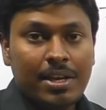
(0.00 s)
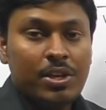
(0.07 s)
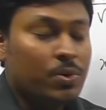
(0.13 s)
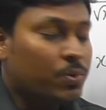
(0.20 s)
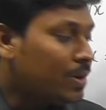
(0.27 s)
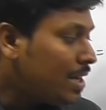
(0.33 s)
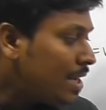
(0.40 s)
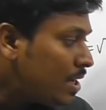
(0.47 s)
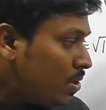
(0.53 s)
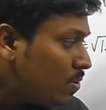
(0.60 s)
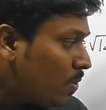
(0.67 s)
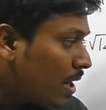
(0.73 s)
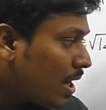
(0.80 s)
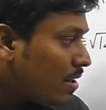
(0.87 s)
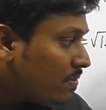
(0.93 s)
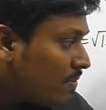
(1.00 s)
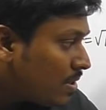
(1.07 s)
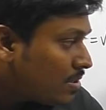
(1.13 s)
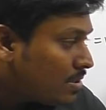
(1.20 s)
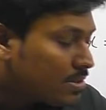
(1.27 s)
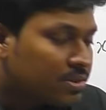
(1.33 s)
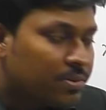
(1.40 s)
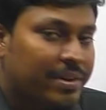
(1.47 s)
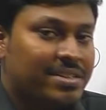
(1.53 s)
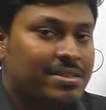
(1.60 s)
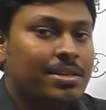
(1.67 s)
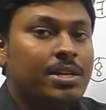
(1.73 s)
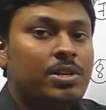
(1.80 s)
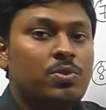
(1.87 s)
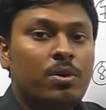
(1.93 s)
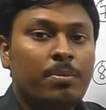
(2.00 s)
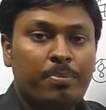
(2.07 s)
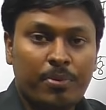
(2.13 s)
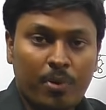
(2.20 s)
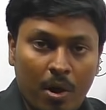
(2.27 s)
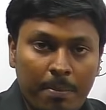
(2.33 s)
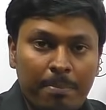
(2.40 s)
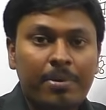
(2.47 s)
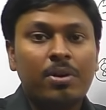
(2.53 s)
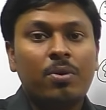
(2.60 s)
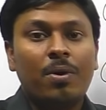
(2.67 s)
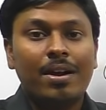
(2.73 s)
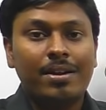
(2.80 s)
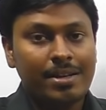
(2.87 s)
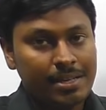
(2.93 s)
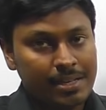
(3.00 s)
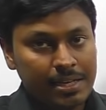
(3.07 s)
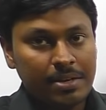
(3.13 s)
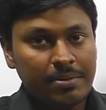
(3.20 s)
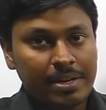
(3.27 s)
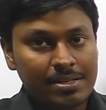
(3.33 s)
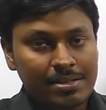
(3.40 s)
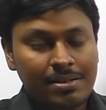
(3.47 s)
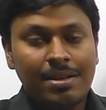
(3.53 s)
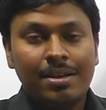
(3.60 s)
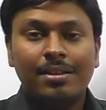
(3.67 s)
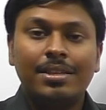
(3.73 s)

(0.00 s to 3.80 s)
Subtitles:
you need to convert this question into a proper quadratic equation,